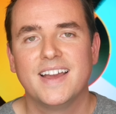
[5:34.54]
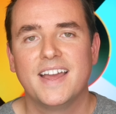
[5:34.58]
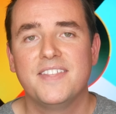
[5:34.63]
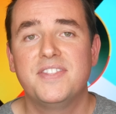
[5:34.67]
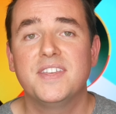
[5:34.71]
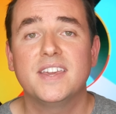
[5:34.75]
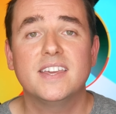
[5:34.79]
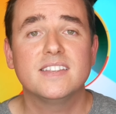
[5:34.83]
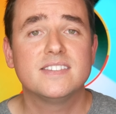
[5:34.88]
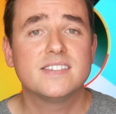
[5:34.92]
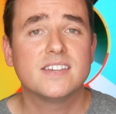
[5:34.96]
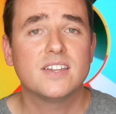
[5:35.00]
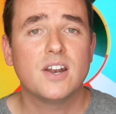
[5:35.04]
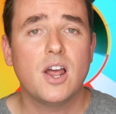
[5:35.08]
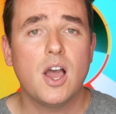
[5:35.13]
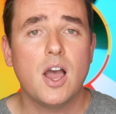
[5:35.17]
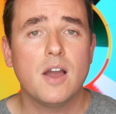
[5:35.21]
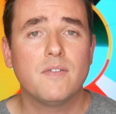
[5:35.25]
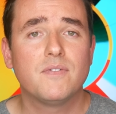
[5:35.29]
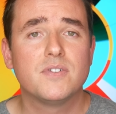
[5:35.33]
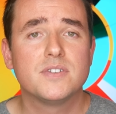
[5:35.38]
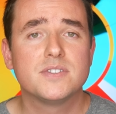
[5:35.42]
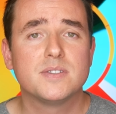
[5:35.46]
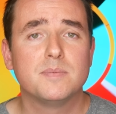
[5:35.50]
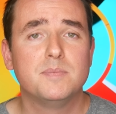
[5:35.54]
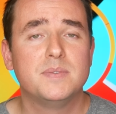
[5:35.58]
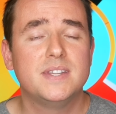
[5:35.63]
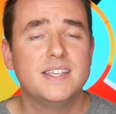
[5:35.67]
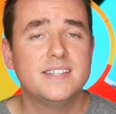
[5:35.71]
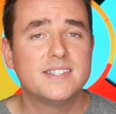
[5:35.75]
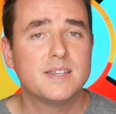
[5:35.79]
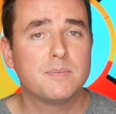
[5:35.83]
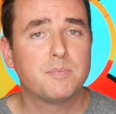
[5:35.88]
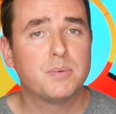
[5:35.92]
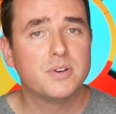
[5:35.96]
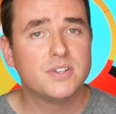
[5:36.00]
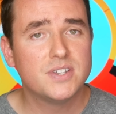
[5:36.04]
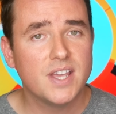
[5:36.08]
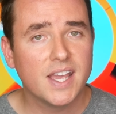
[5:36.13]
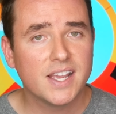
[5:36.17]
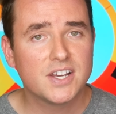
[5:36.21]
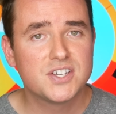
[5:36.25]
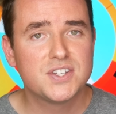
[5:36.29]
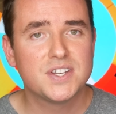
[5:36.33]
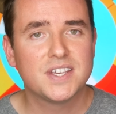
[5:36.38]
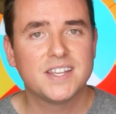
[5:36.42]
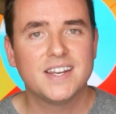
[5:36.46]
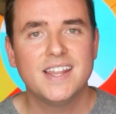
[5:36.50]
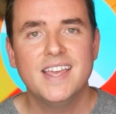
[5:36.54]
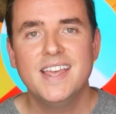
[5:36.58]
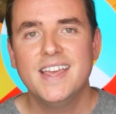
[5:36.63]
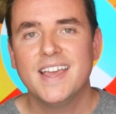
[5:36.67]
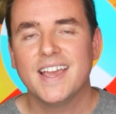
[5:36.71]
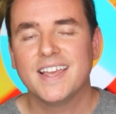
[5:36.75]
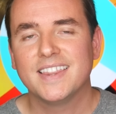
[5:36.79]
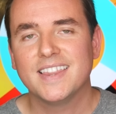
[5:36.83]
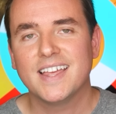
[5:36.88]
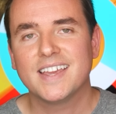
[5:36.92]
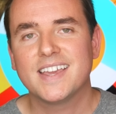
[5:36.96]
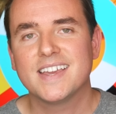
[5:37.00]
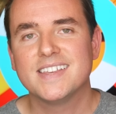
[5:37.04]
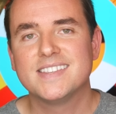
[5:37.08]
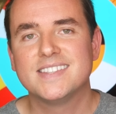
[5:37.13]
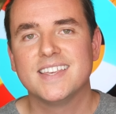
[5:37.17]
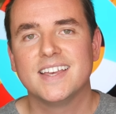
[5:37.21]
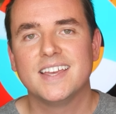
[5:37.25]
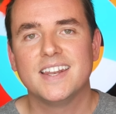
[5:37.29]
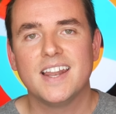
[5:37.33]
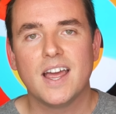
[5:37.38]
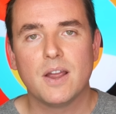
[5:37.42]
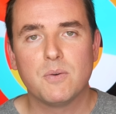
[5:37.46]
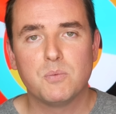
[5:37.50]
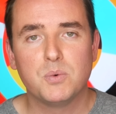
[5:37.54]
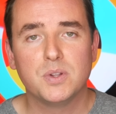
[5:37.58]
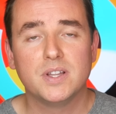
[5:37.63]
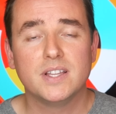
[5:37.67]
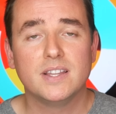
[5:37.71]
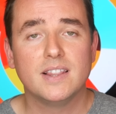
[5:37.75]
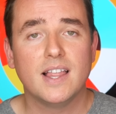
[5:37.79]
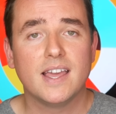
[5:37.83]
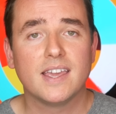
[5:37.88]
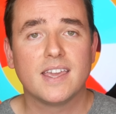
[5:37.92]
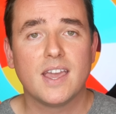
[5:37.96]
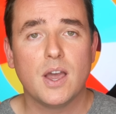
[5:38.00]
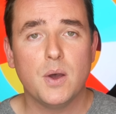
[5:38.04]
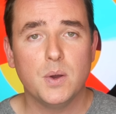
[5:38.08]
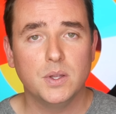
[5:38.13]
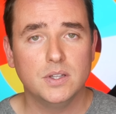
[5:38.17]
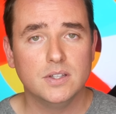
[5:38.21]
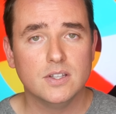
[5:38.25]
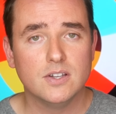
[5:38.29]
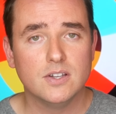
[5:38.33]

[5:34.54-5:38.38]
I think it's gonna offer some decent protection, and like I said, I really like how it